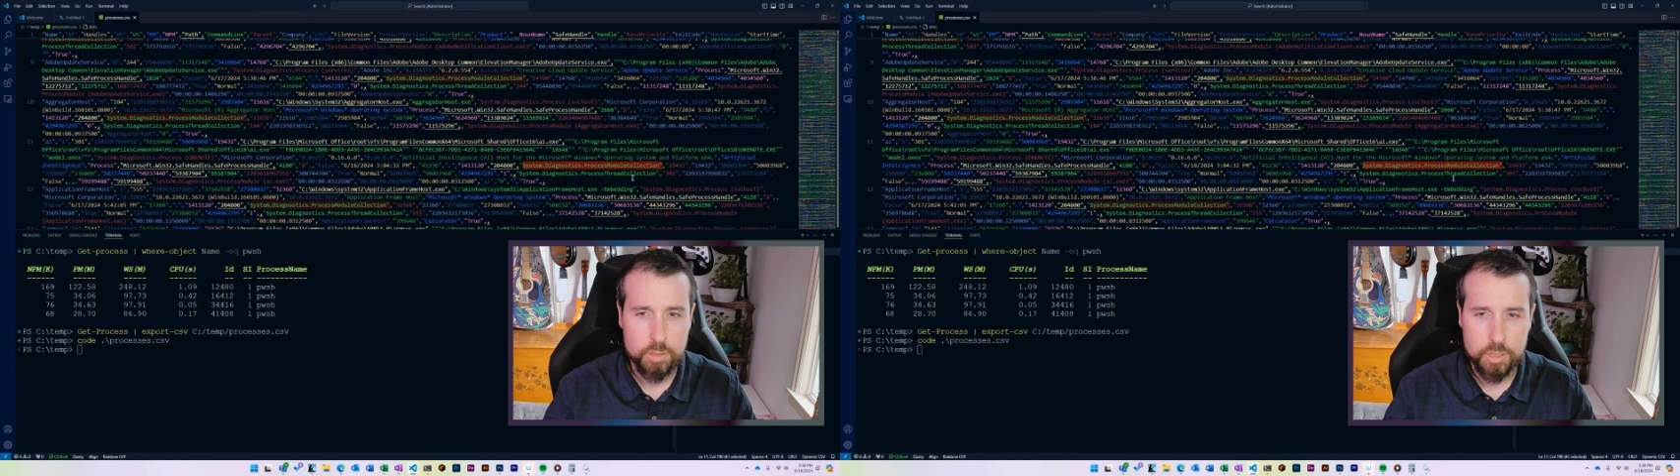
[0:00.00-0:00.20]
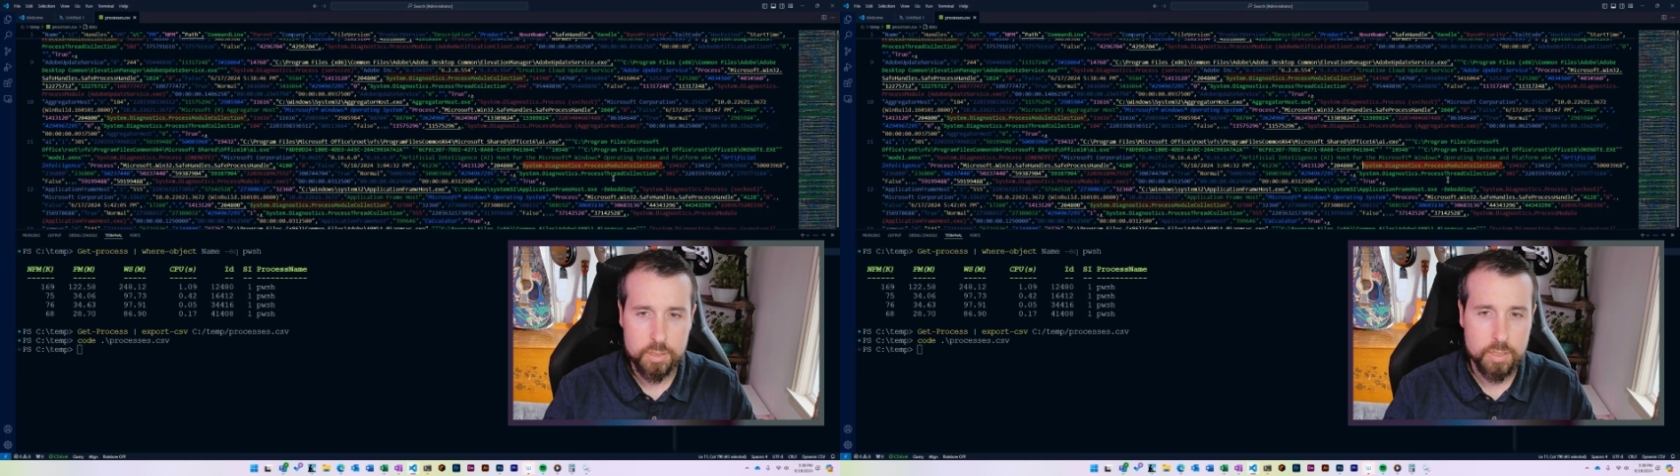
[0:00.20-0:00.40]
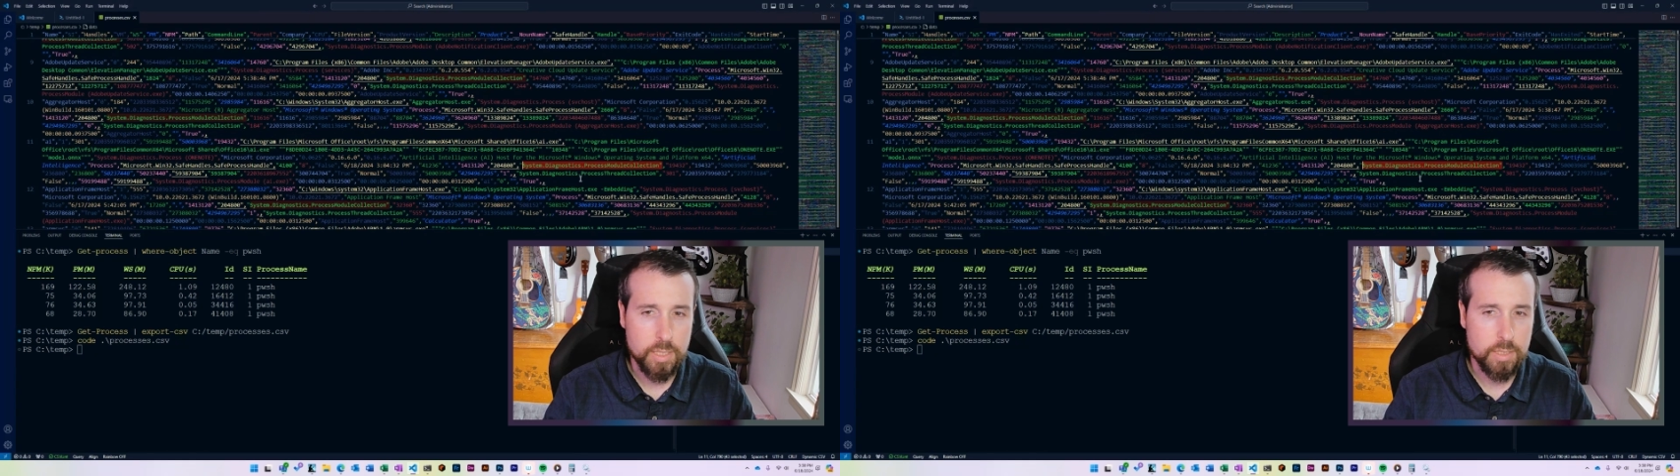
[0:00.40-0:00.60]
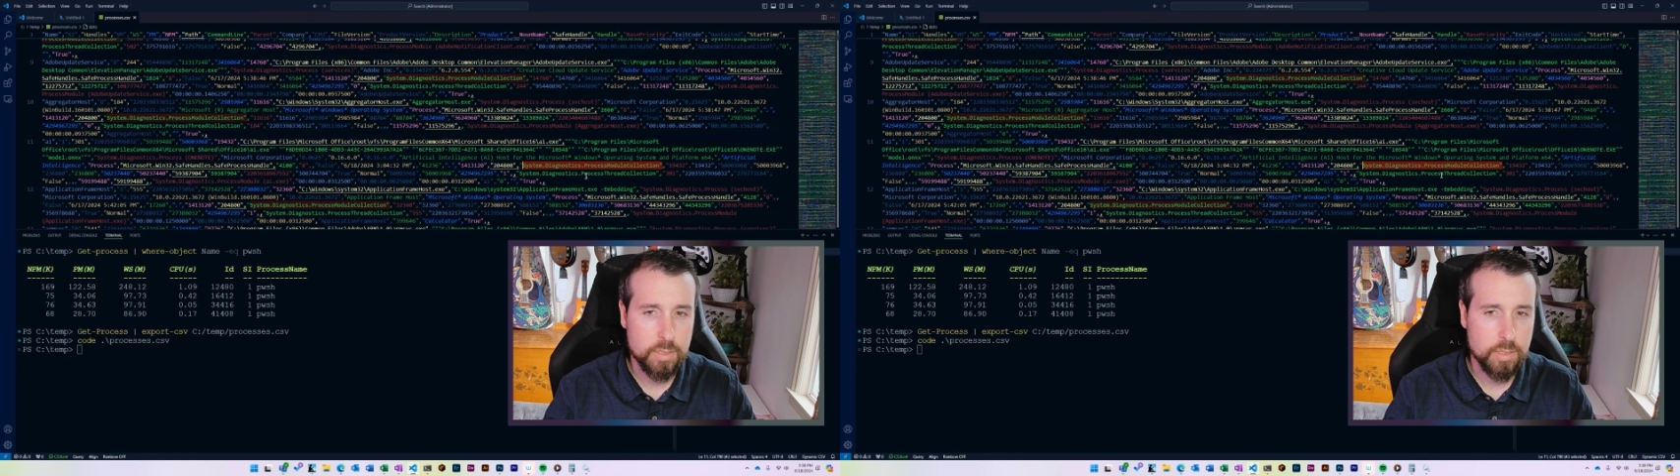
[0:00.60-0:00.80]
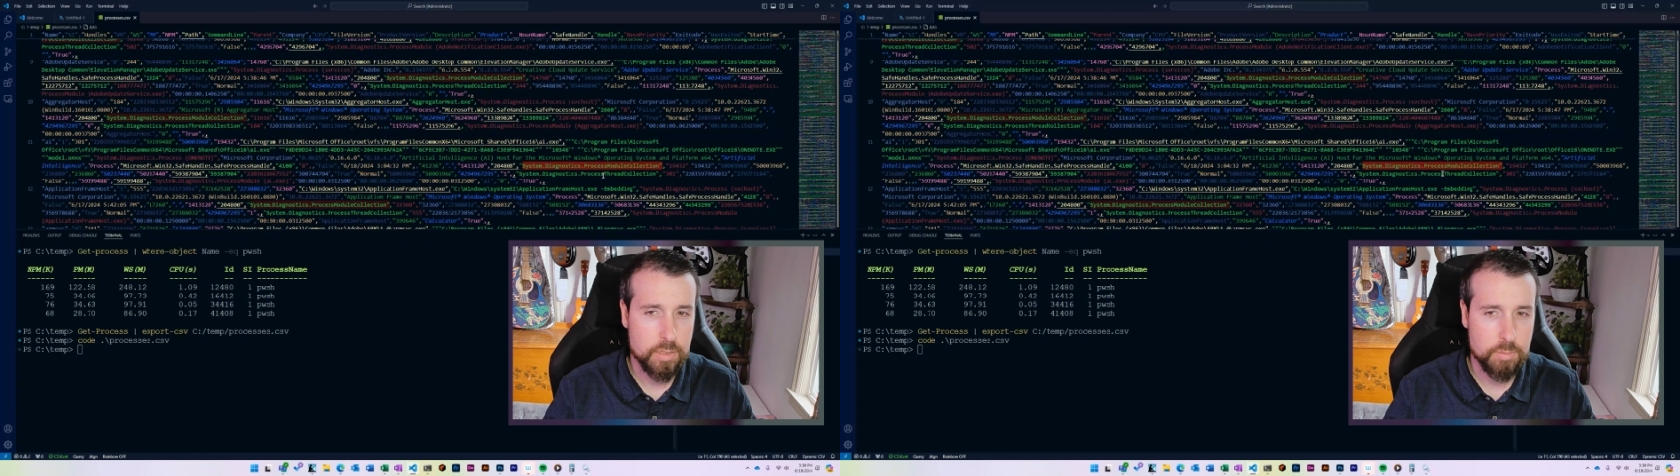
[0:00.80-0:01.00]
which is the
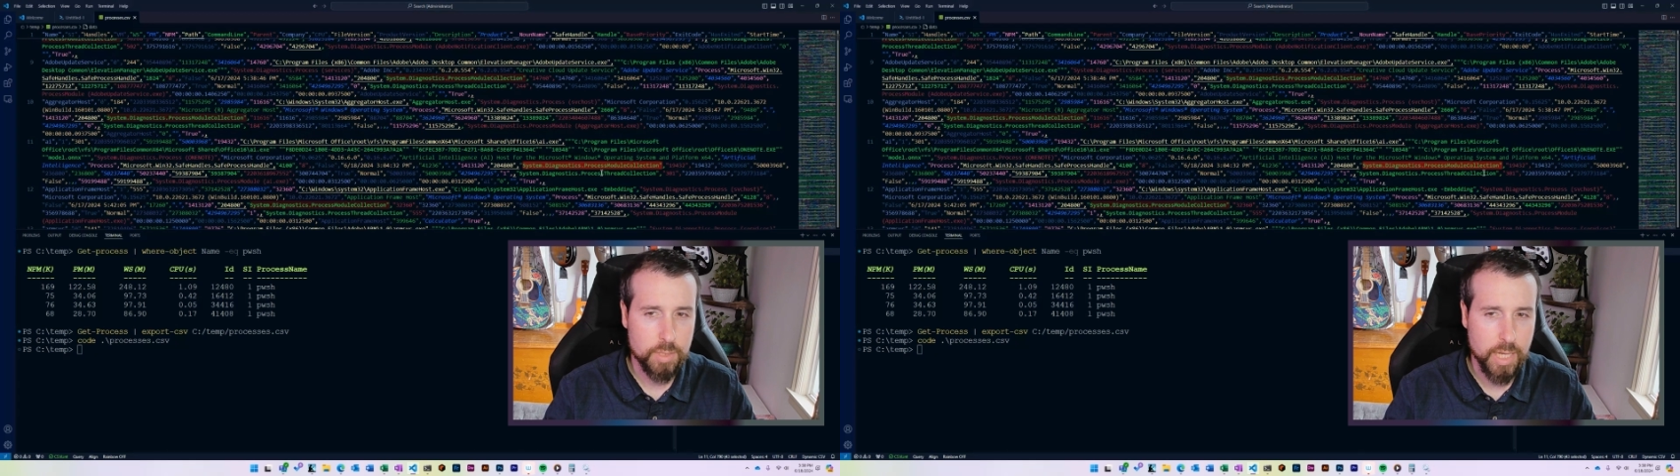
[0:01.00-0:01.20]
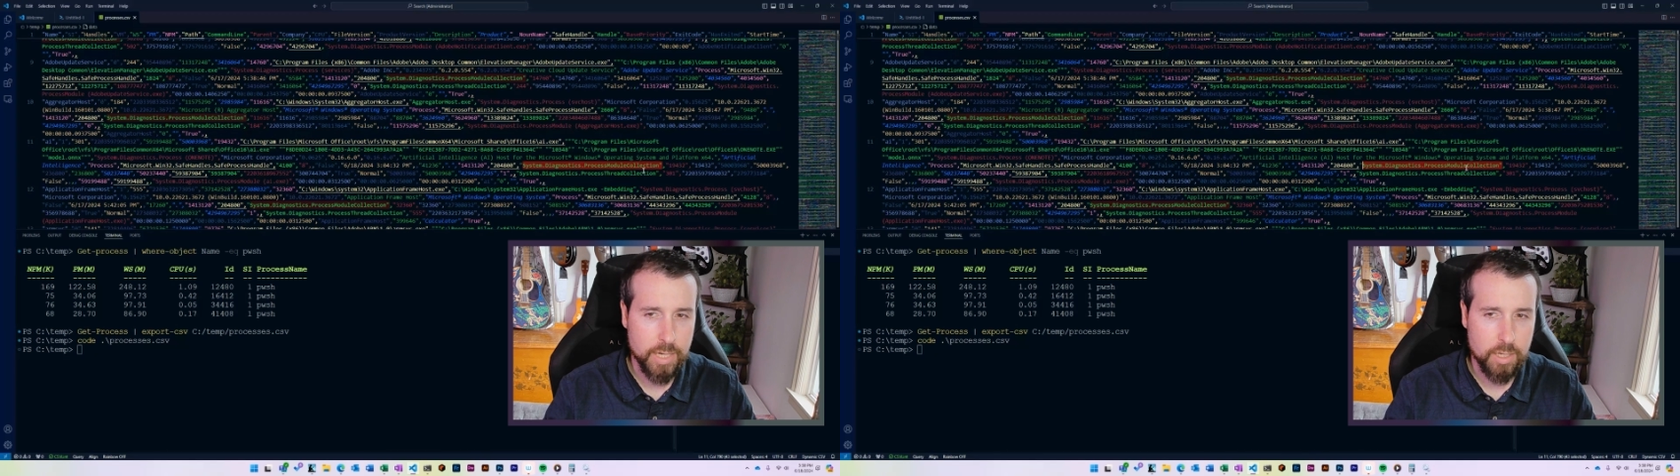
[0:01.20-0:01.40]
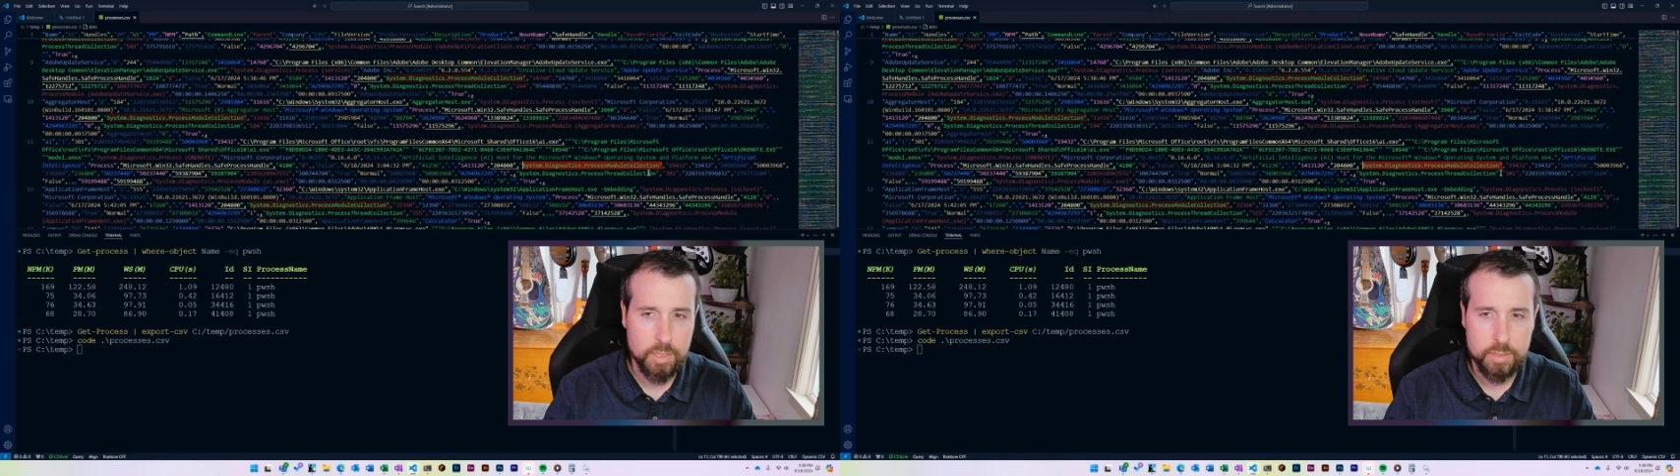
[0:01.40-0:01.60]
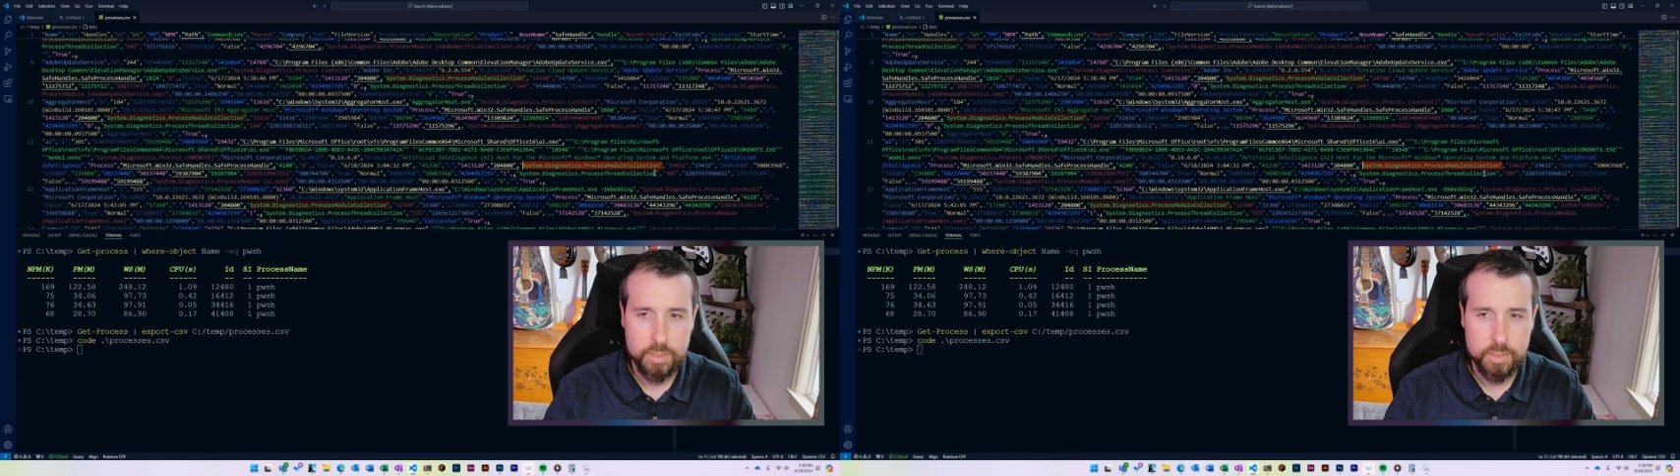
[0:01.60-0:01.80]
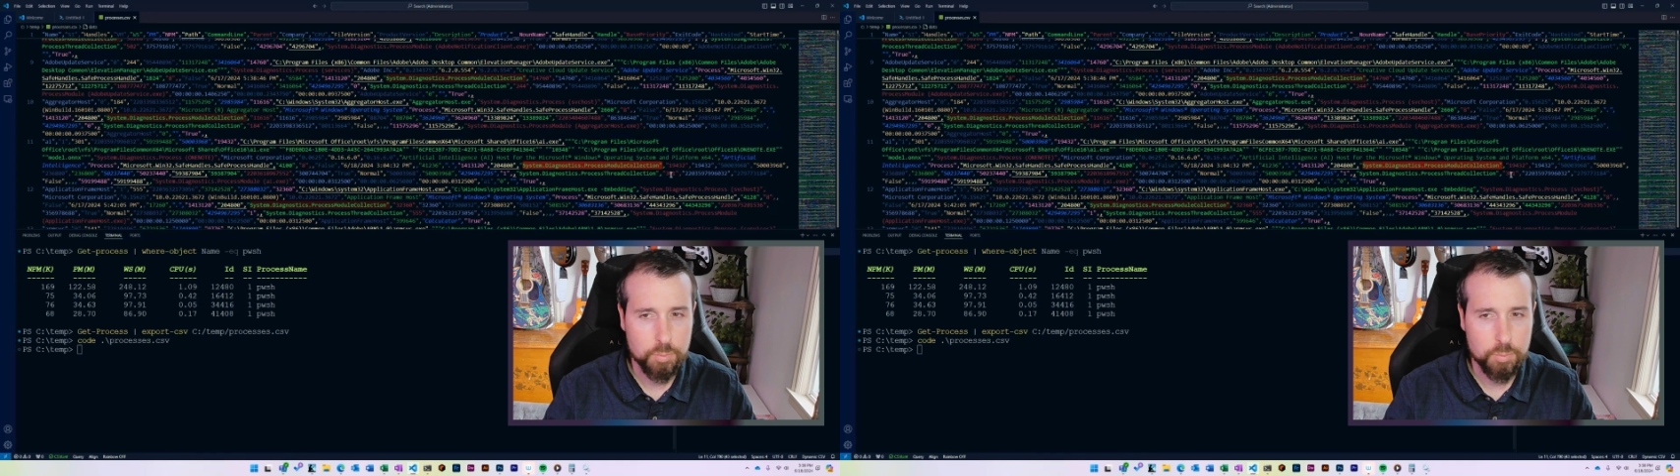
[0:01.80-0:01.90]
System Diagnostics